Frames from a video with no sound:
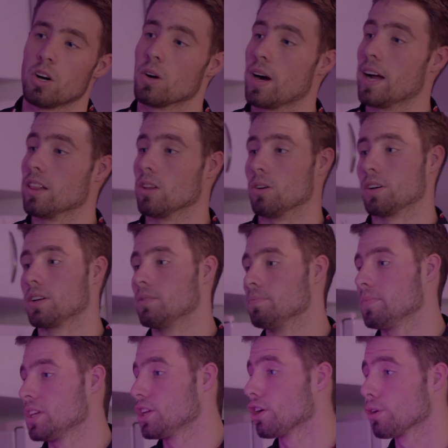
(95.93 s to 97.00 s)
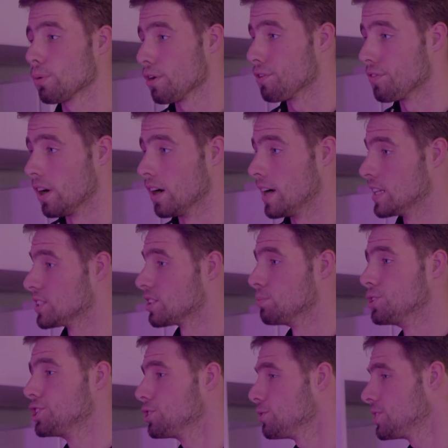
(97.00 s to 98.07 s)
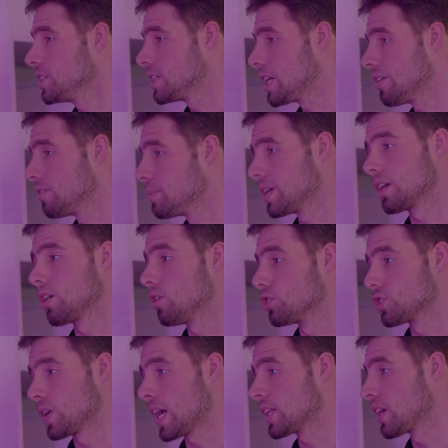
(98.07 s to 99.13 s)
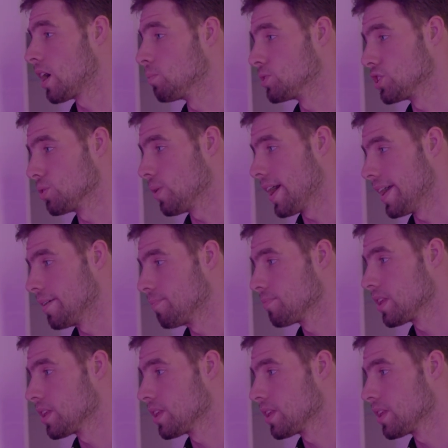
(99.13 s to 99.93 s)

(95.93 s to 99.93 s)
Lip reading: Alright, look, you're a roofer and some juicy government contract comes your way.